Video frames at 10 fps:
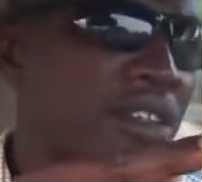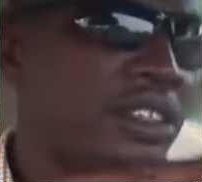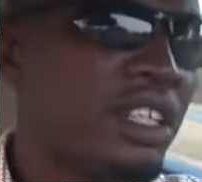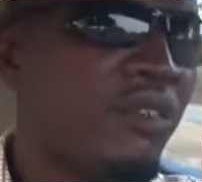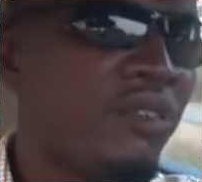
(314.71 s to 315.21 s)

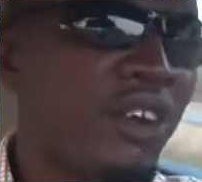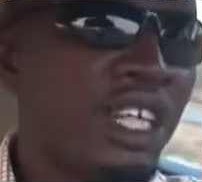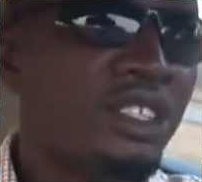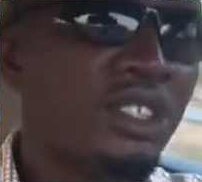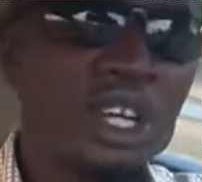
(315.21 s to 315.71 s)
The
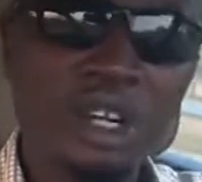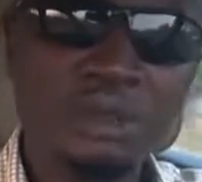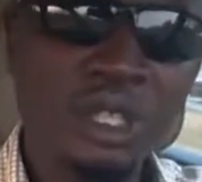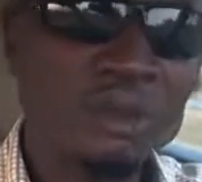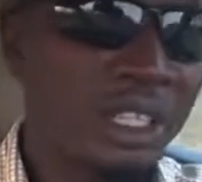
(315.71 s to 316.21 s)
front shock
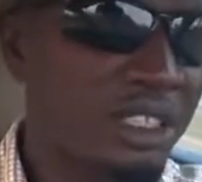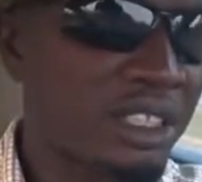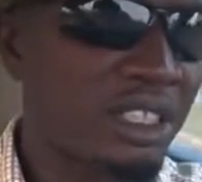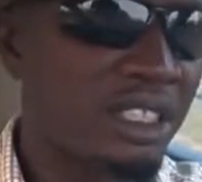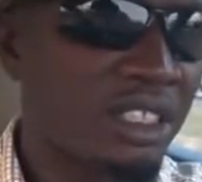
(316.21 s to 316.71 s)
absorber
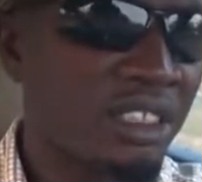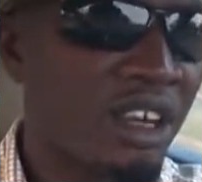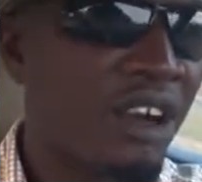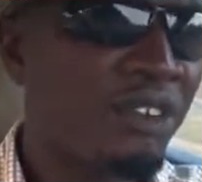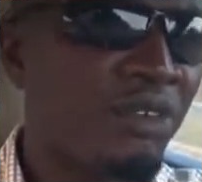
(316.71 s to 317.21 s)

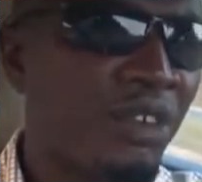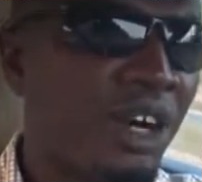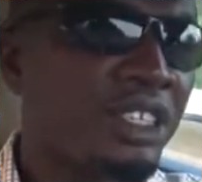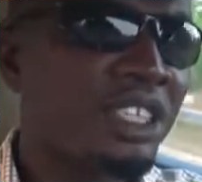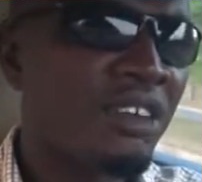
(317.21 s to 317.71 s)
of the
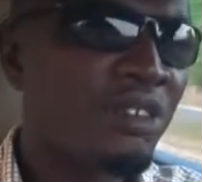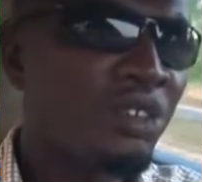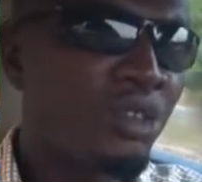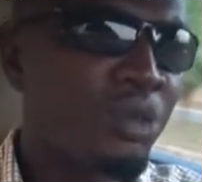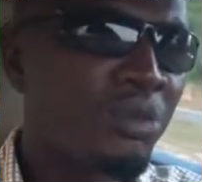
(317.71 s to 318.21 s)
407
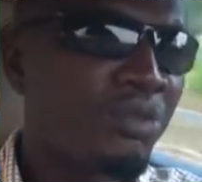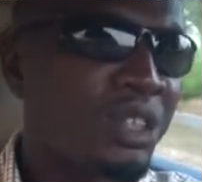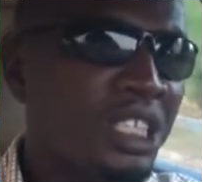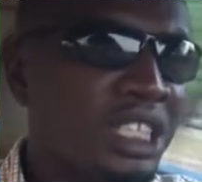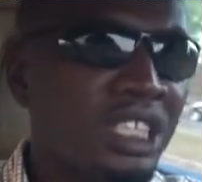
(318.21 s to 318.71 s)
coupe
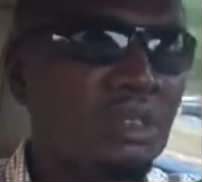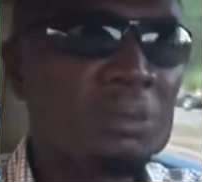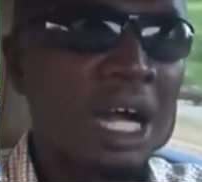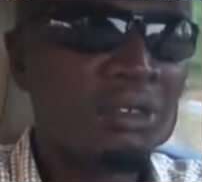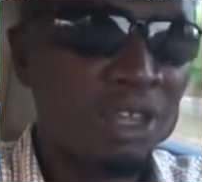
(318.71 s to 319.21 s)
V6
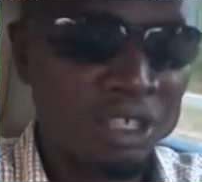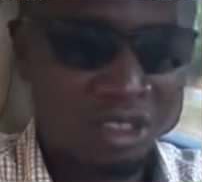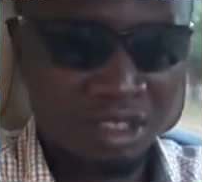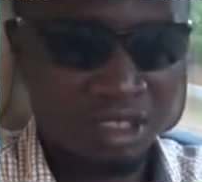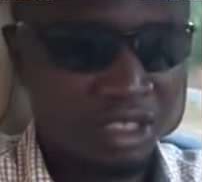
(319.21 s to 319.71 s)
manual
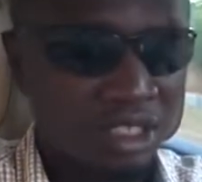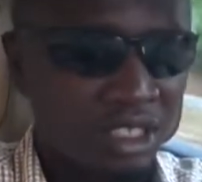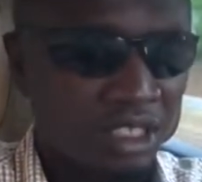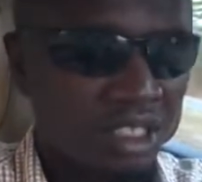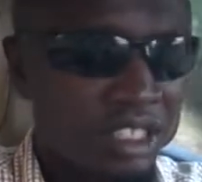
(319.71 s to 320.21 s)

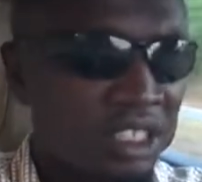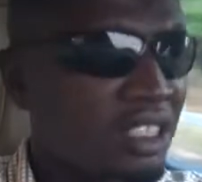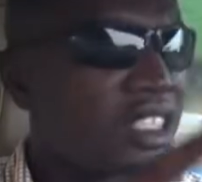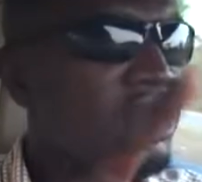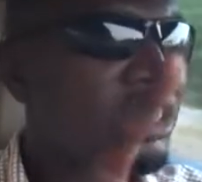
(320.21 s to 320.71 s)

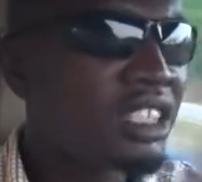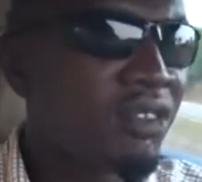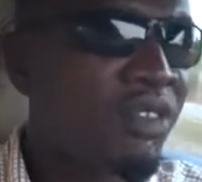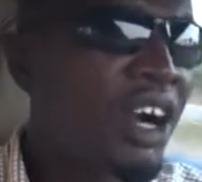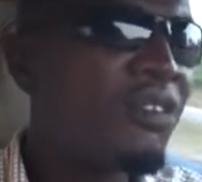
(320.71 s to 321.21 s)
is
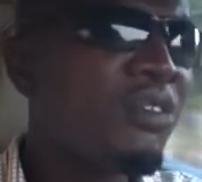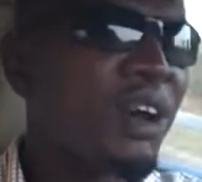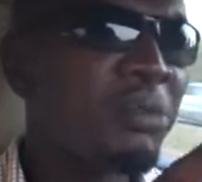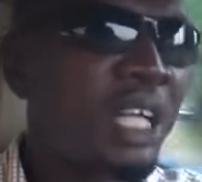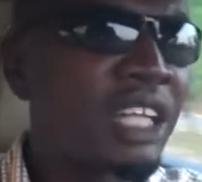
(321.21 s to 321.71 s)
different
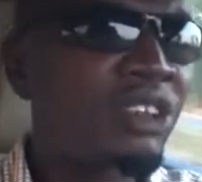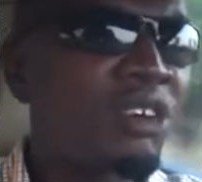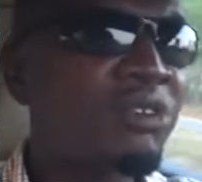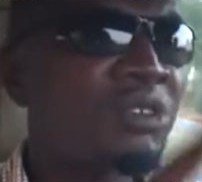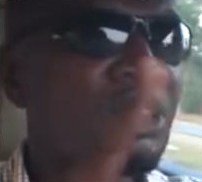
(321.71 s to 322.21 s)
from that
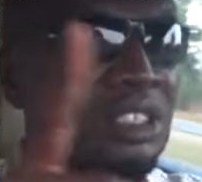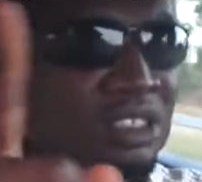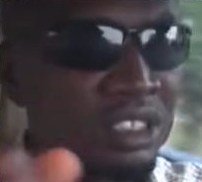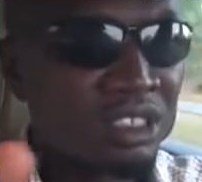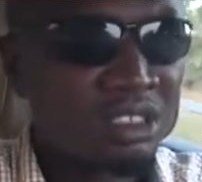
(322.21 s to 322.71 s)
of
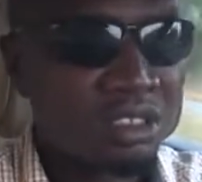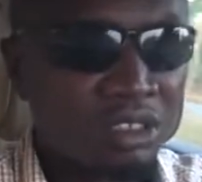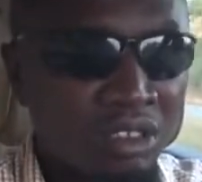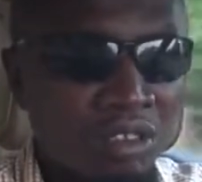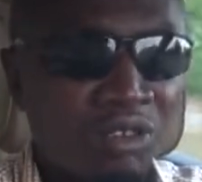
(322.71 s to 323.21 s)

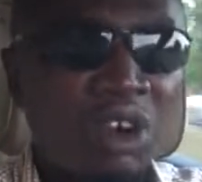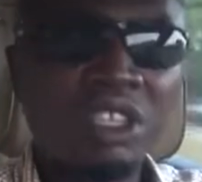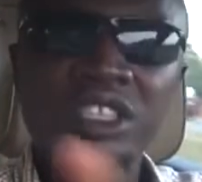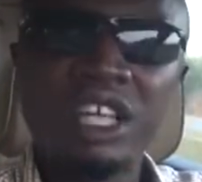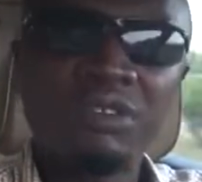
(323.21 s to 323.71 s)

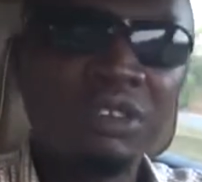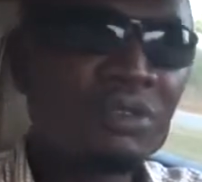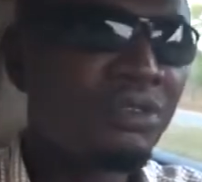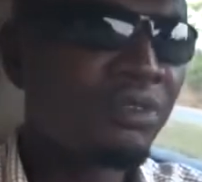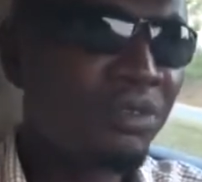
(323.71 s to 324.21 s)

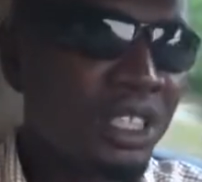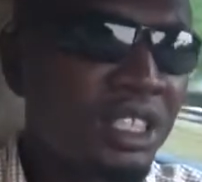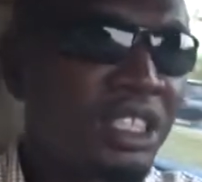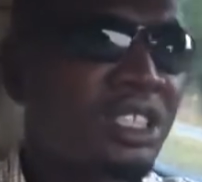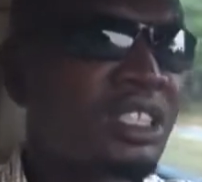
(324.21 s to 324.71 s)
407
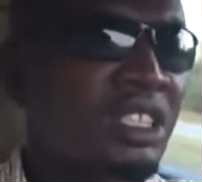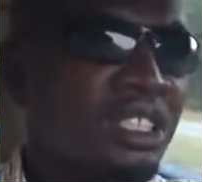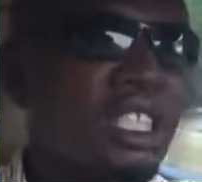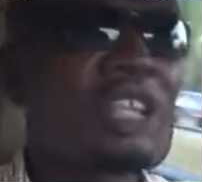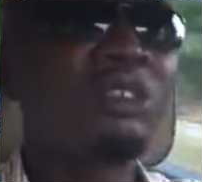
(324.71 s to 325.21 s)
V6
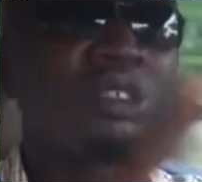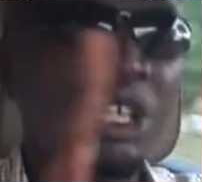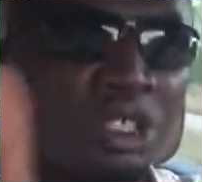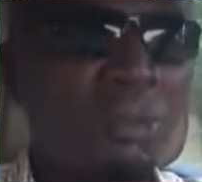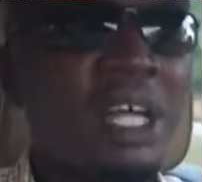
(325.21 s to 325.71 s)
saloon
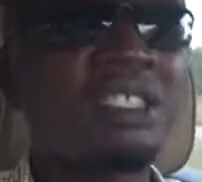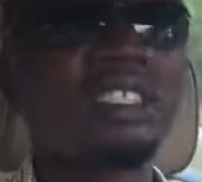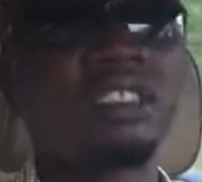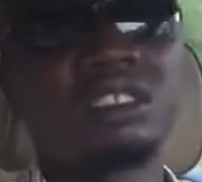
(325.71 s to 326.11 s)
automatic.